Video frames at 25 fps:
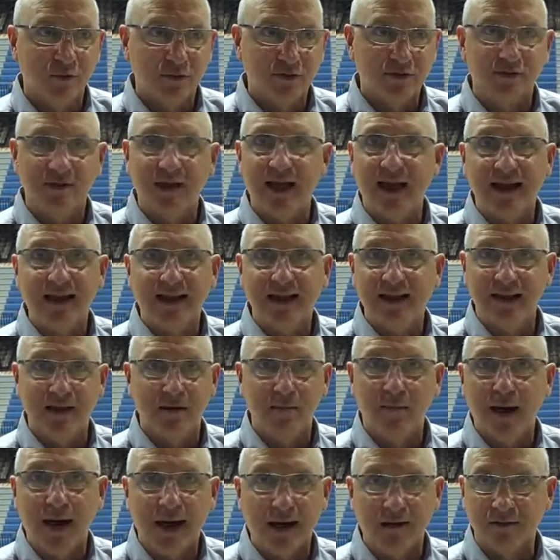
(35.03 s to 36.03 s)
was lightning in
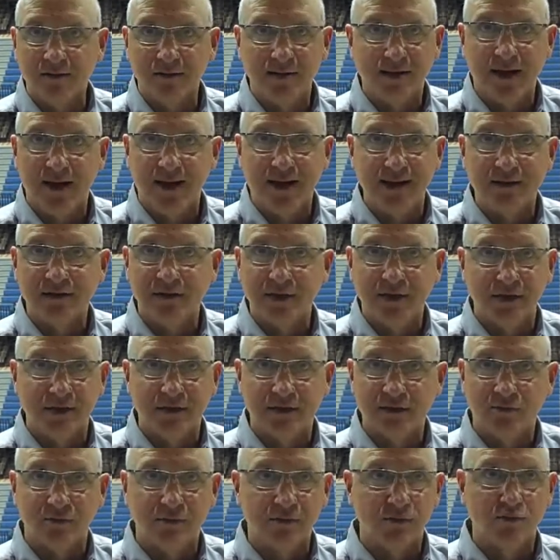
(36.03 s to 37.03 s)
a bottle tonight. She
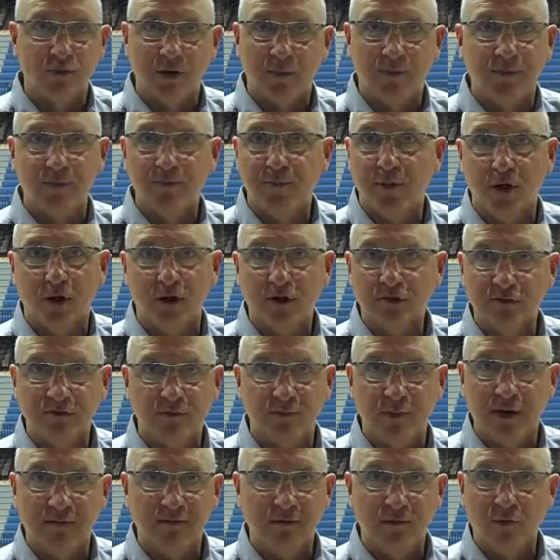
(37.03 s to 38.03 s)
just was ripping balls
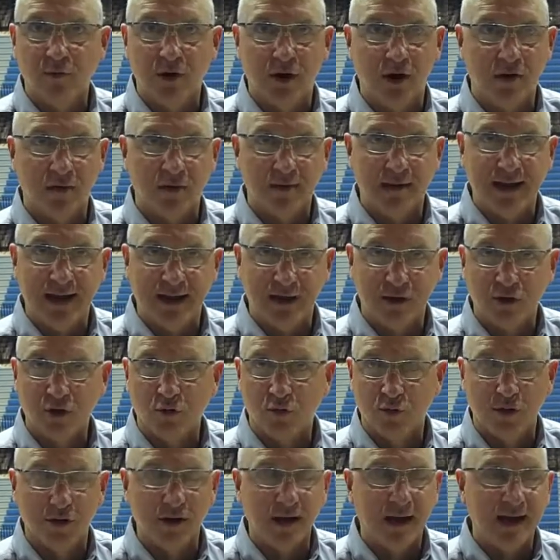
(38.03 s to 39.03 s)
from everywhere. She had a
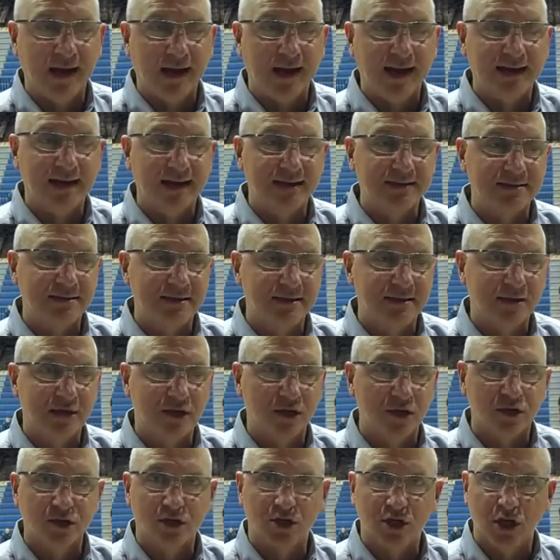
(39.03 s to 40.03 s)
career high, I guess, in
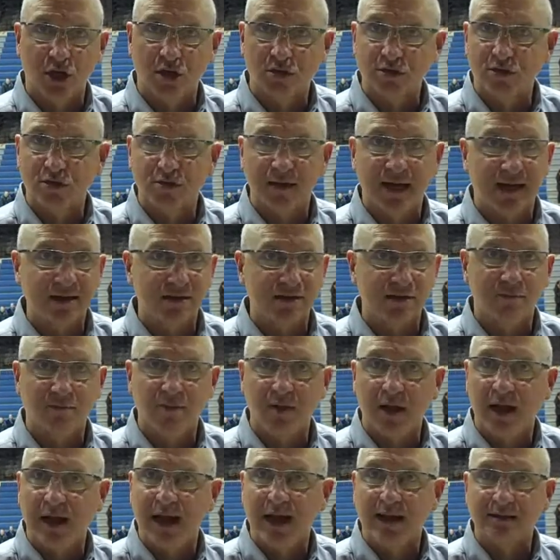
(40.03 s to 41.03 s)
kills. She also got some
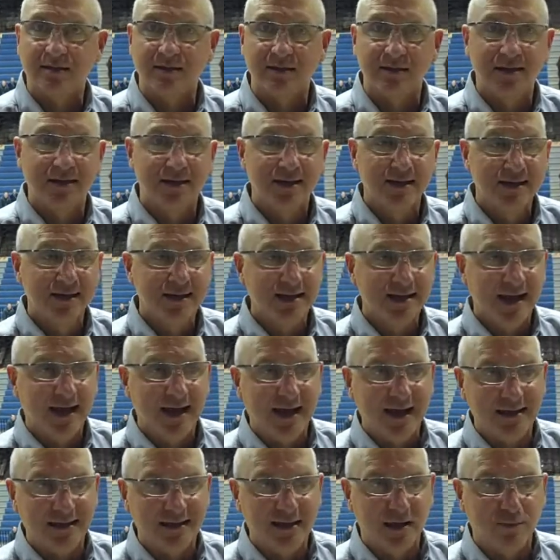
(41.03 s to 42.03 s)
blocks
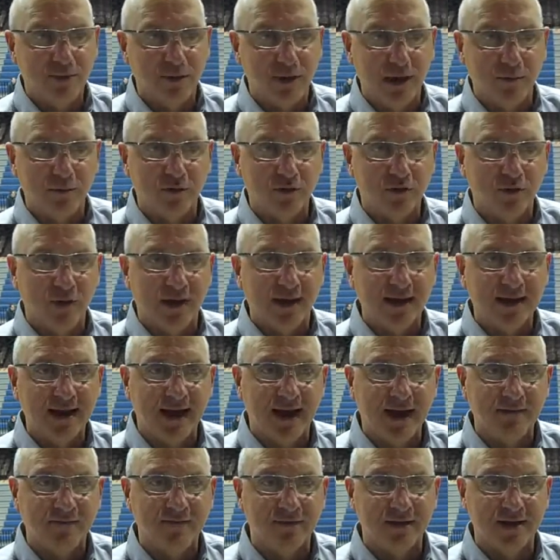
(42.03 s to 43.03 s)
and played with great
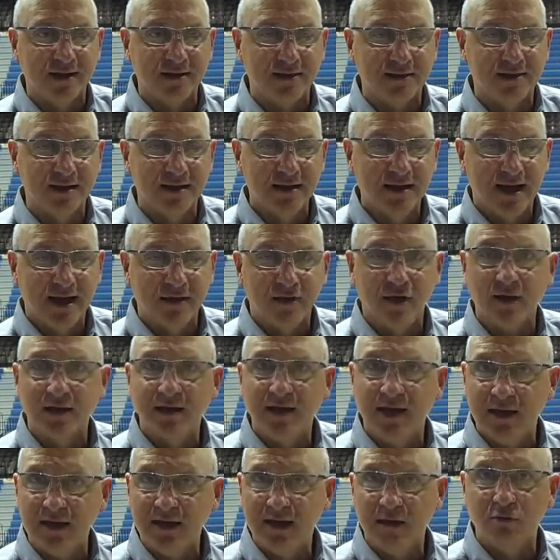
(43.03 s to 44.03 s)
confidence. I thought
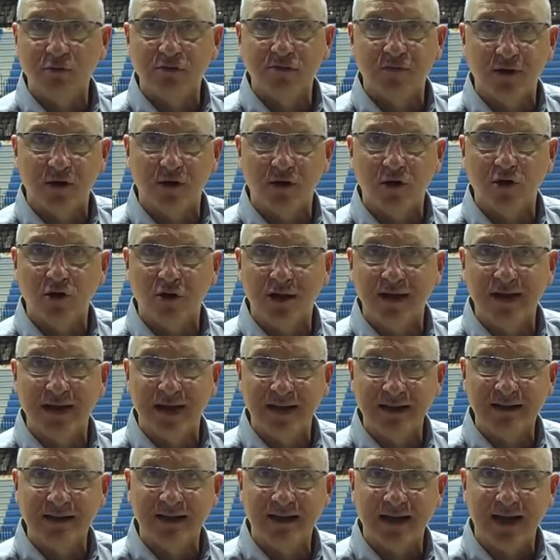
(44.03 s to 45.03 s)
Kiki was very good
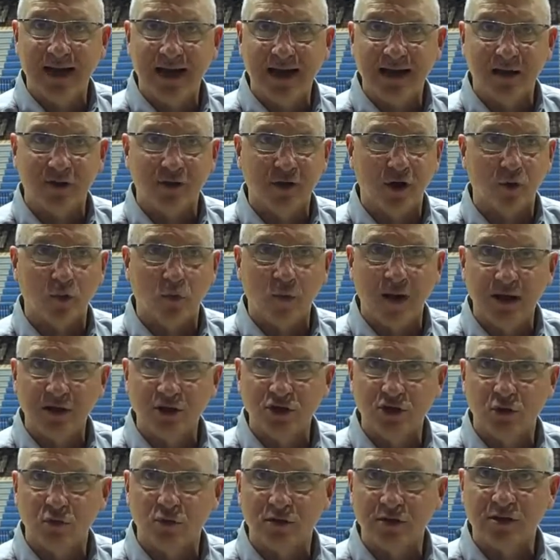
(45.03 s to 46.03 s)
again tonight. I thought
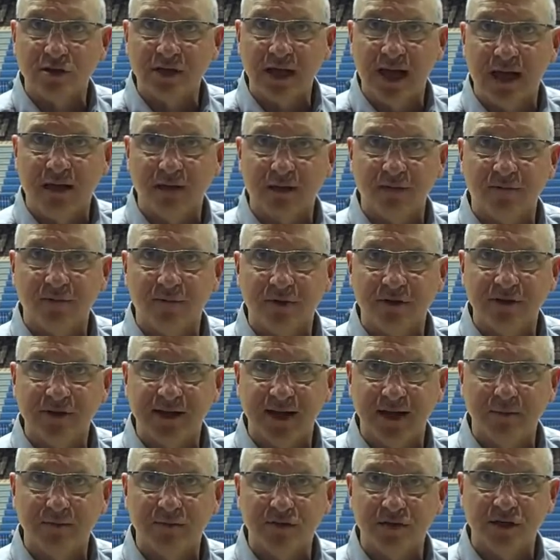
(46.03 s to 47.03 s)
Rachel was solid from the
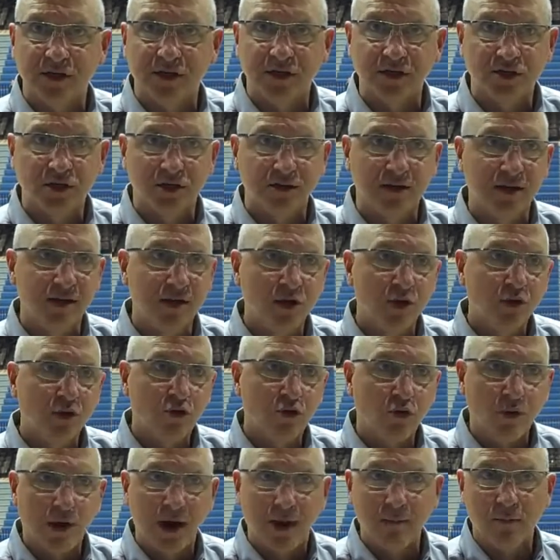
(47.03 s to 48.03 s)
setting position.
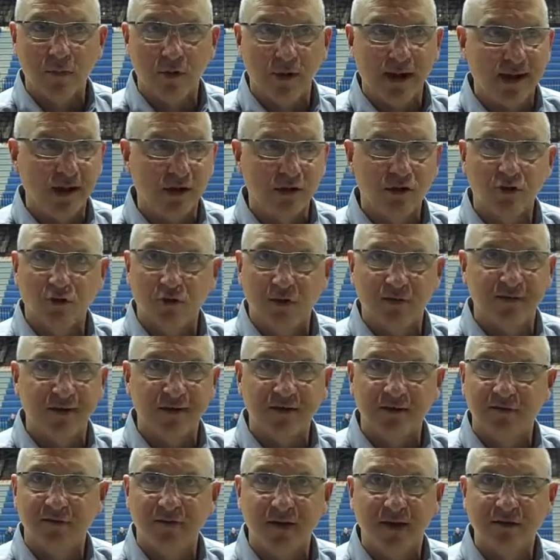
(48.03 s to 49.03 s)
Kramer had a
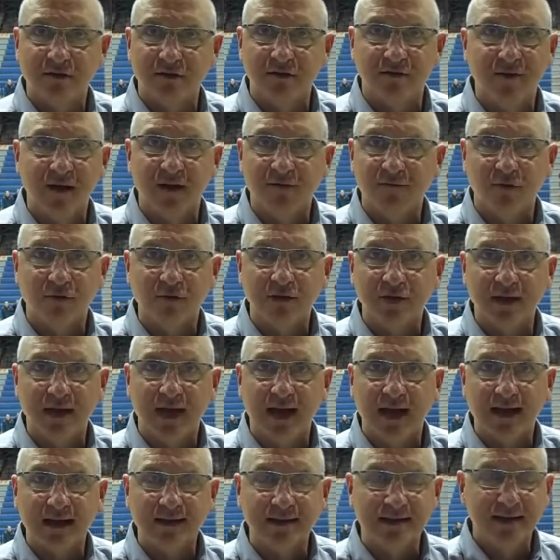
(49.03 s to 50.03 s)
terrific defensive effort
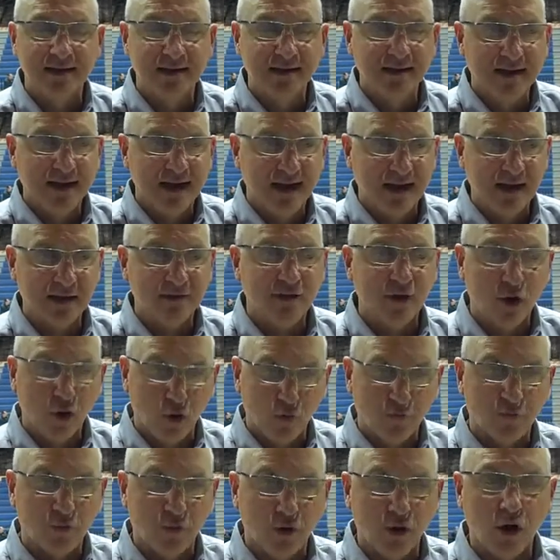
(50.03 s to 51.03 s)
tonight. And I thought
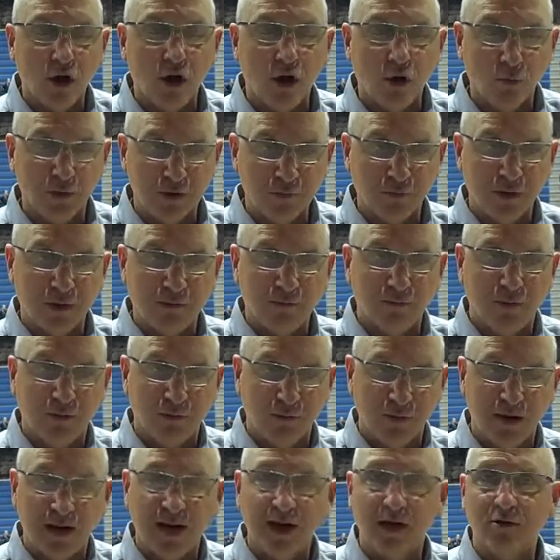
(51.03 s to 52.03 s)
overall,
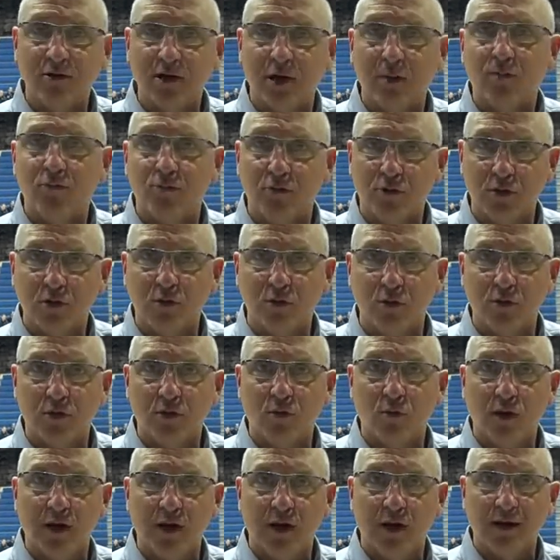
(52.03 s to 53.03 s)
we held up really,
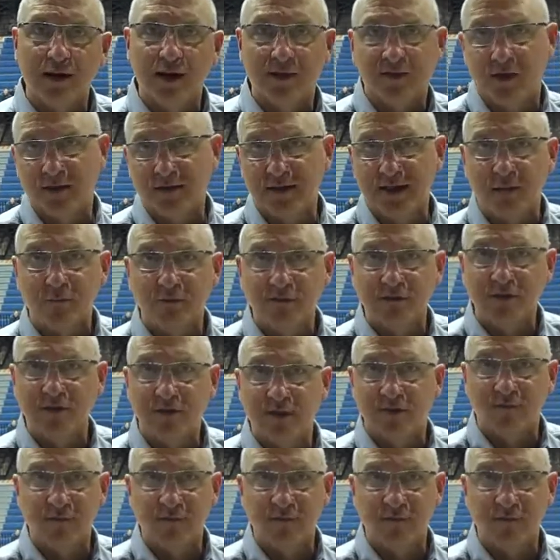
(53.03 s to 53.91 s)
really well. And I thought that was a